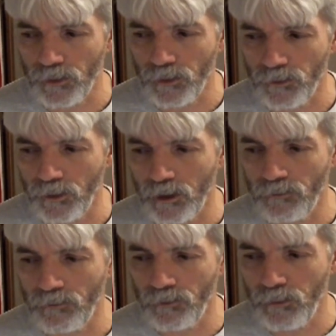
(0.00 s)
Because
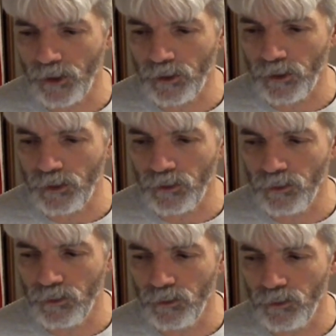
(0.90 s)
not
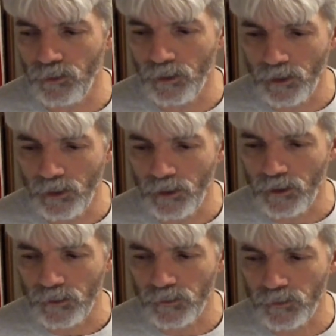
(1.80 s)
everybody who
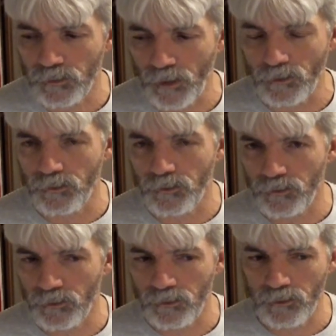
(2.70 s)

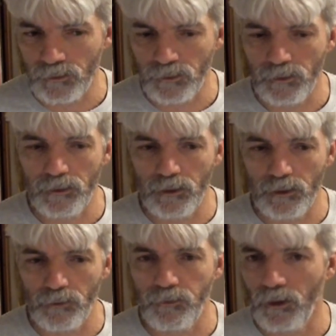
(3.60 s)
says
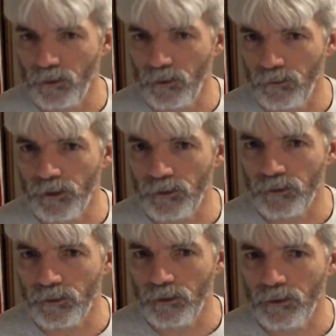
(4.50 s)
they follow
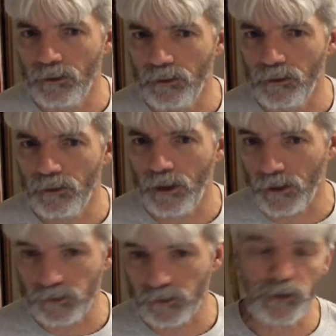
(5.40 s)
it
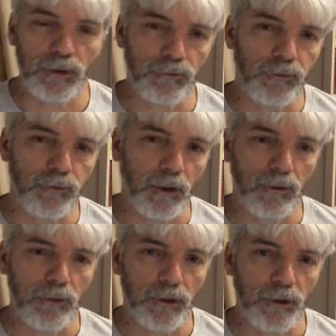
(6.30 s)
actually
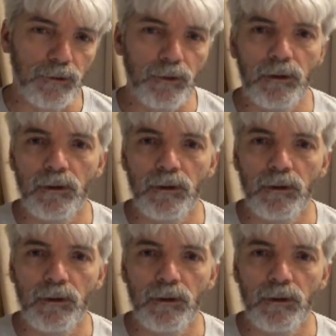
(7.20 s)
follow it.